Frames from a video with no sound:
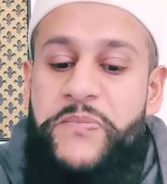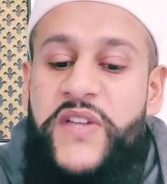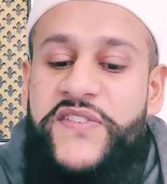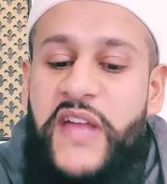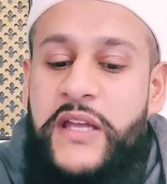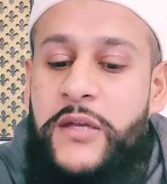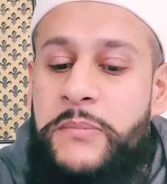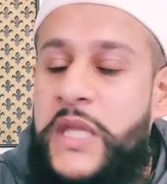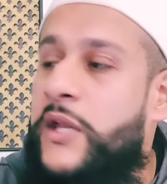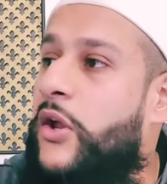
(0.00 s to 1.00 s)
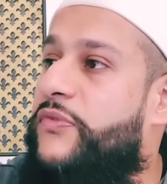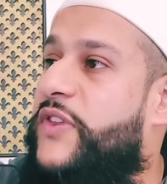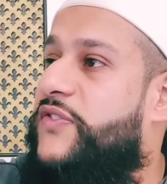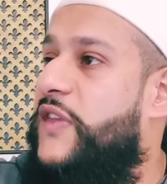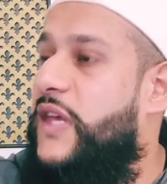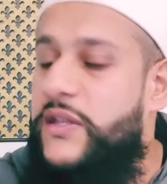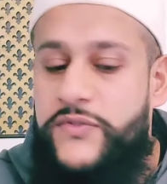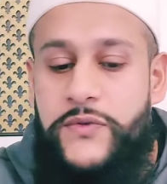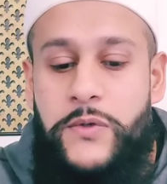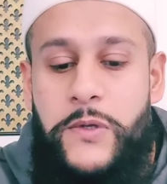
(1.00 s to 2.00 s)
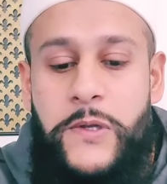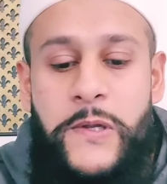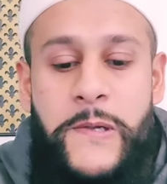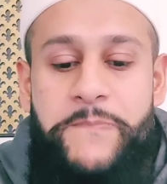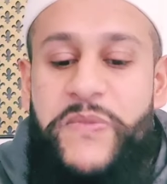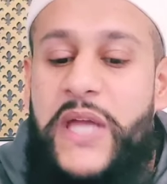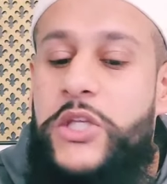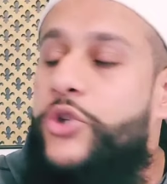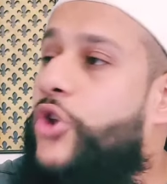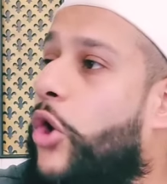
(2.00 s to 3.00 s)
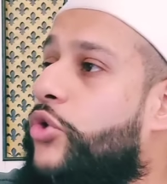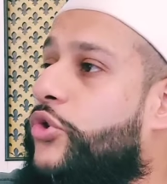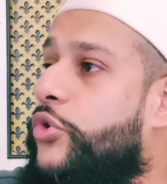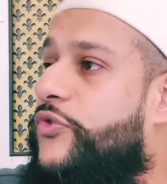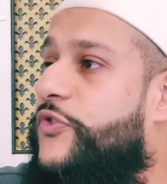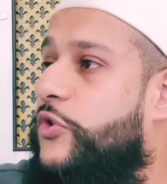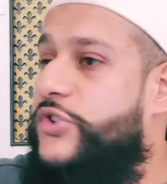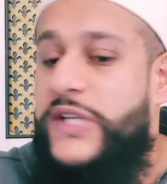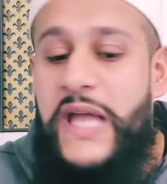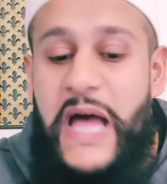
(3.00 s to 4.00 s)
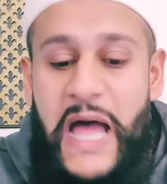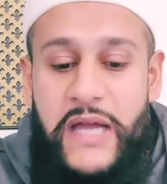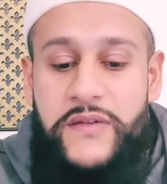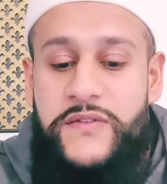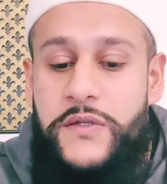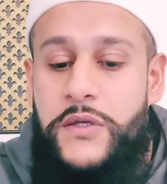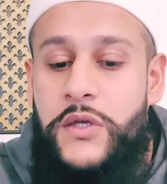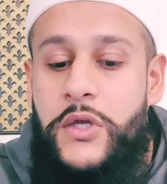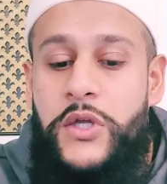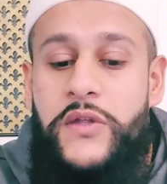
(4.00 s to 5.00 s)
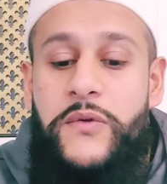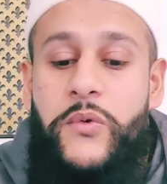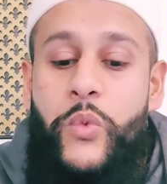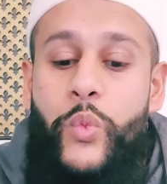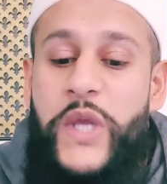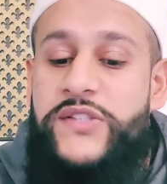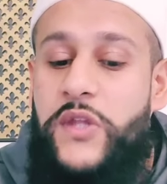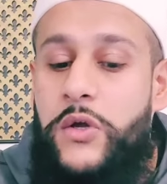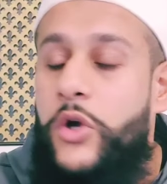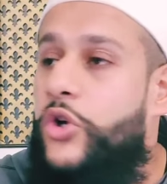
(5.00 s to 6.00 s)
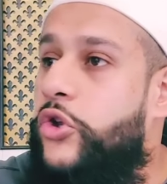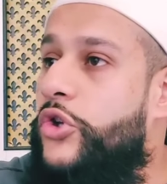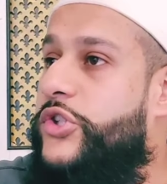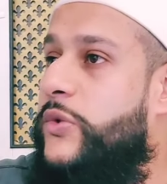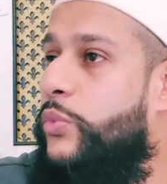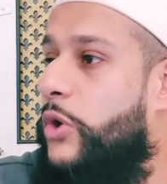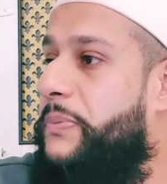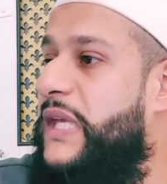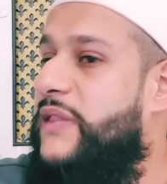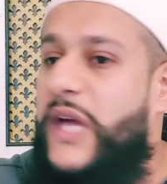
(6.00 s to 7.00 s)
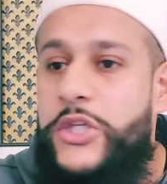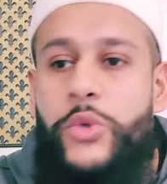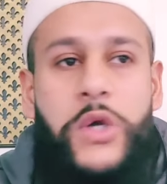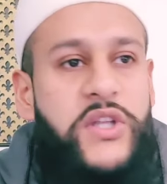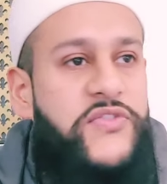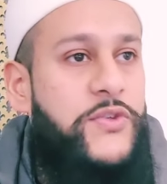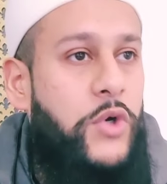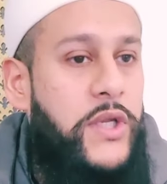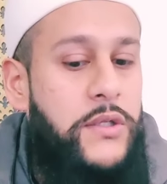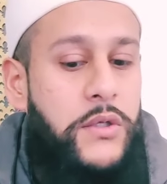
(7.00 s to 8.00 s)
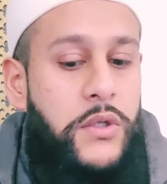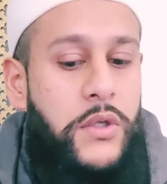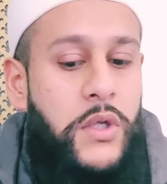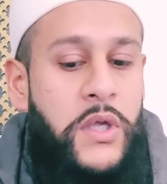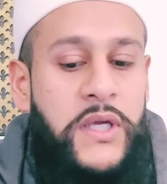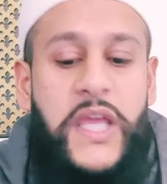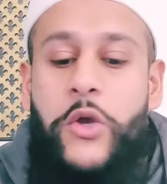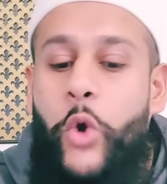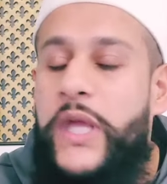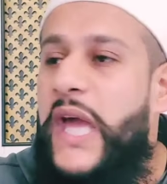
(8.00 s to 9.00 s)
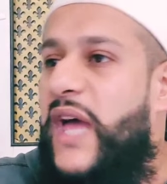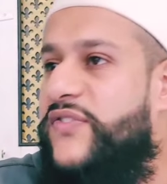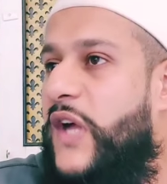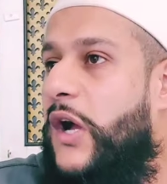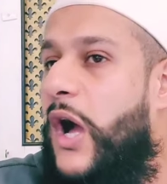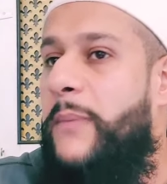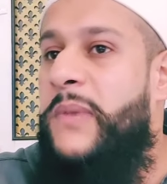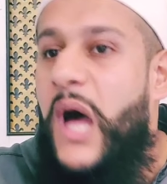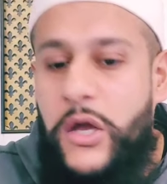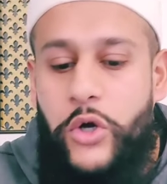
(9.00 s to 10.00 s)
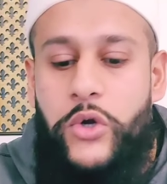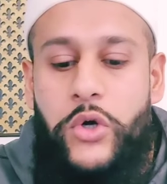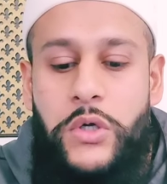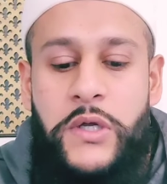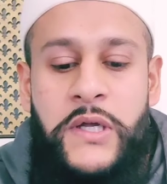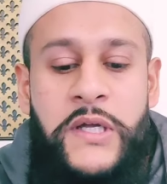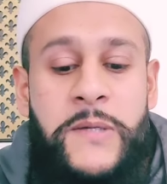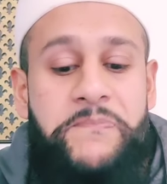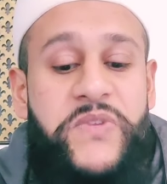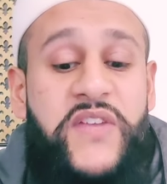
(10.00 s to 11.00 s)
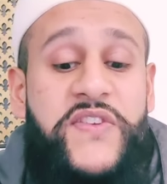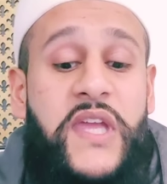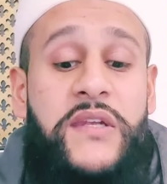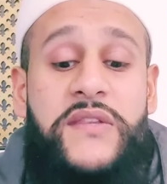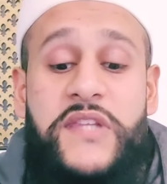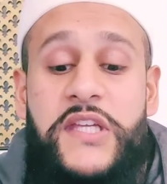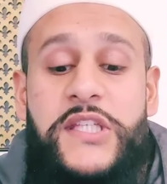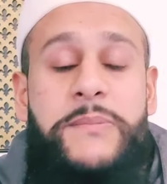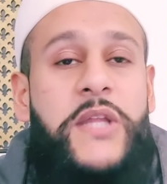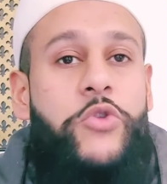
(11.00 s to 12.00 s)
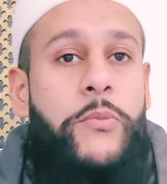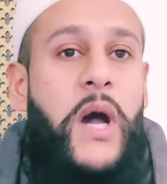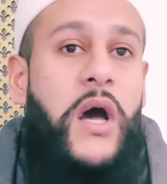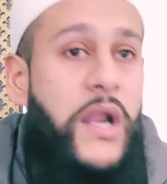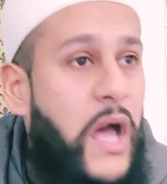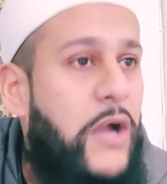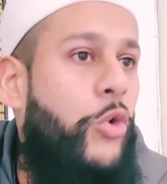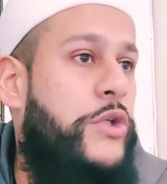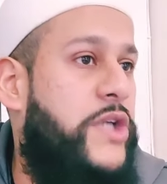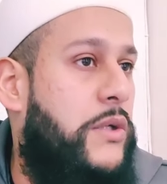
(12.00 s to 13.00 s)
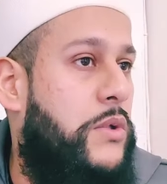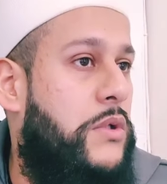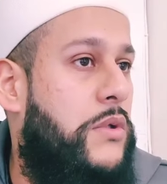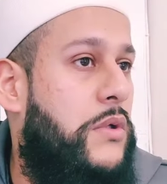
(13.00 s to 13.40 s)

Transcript: The second meaning of this is that you don't do such an act which the conclusion will be that you are destroyed. Ke koi aisa kaam na karo jiske natije mein tum khalaq ho jao.